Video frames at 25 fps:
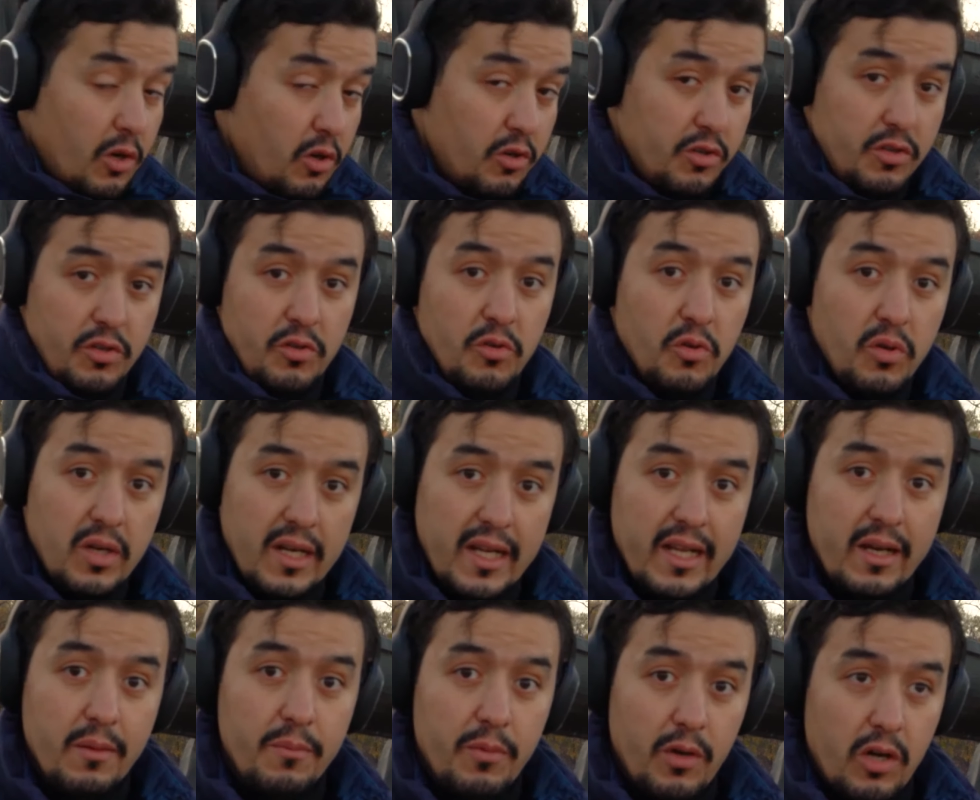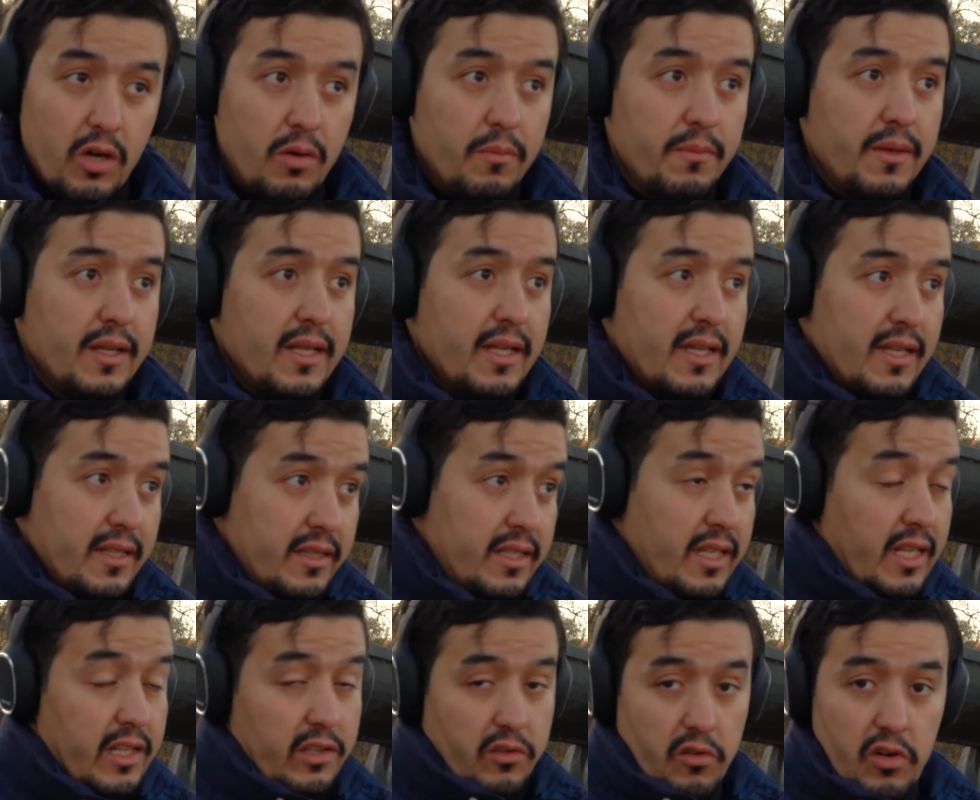On nuclear bomb,
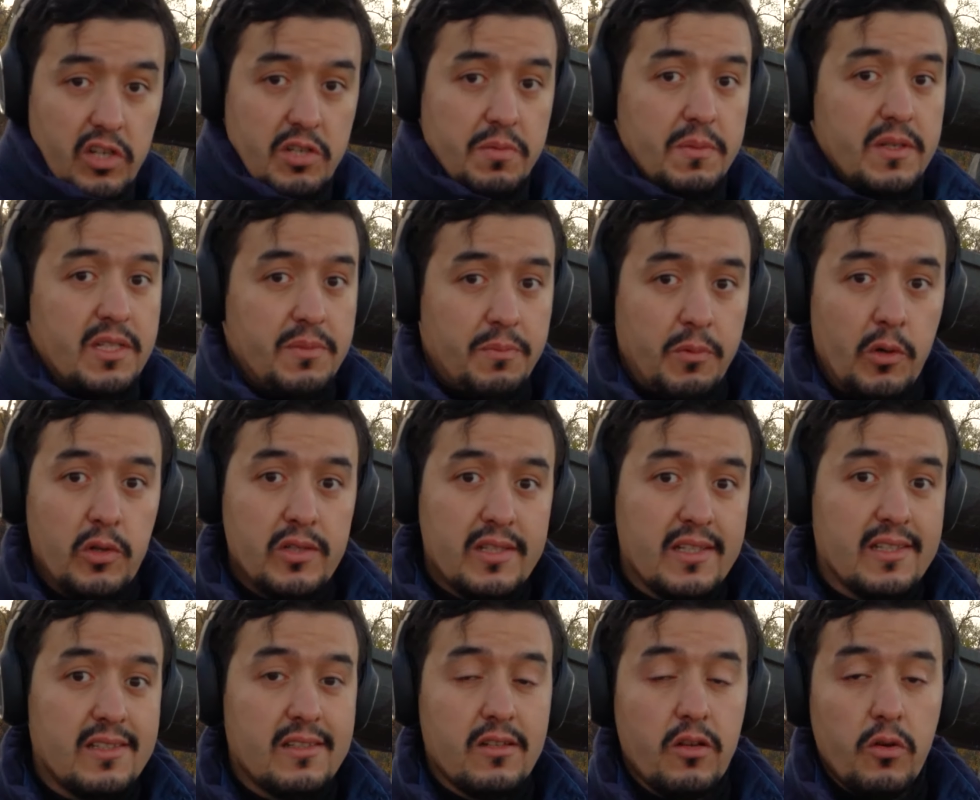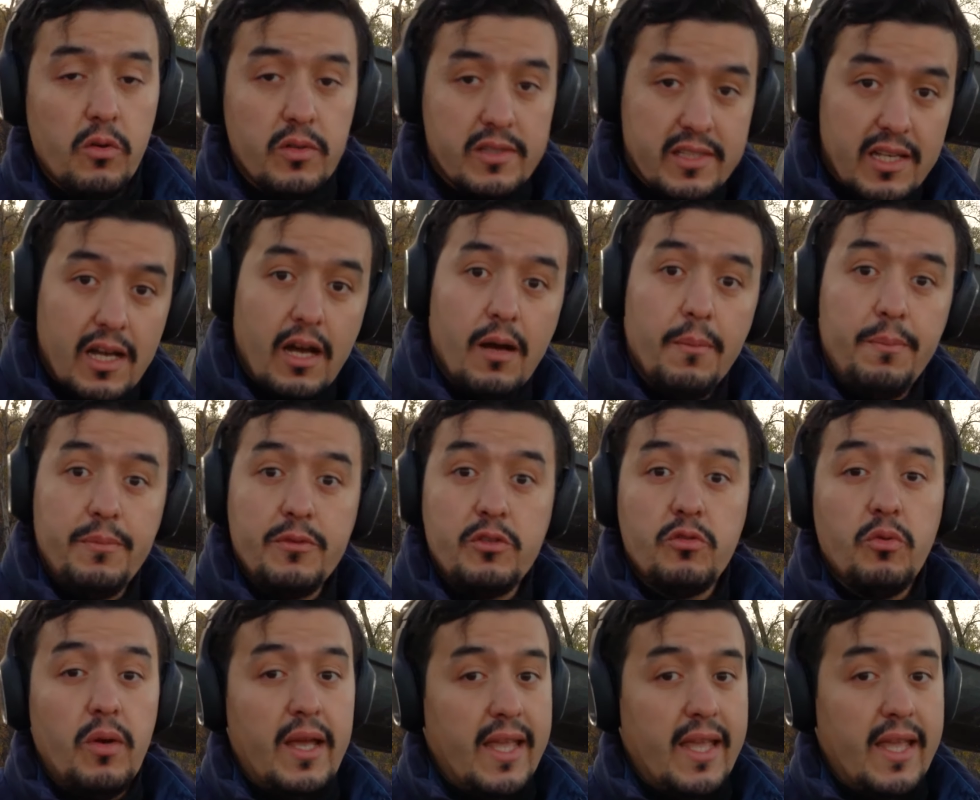the enrichment process goes up to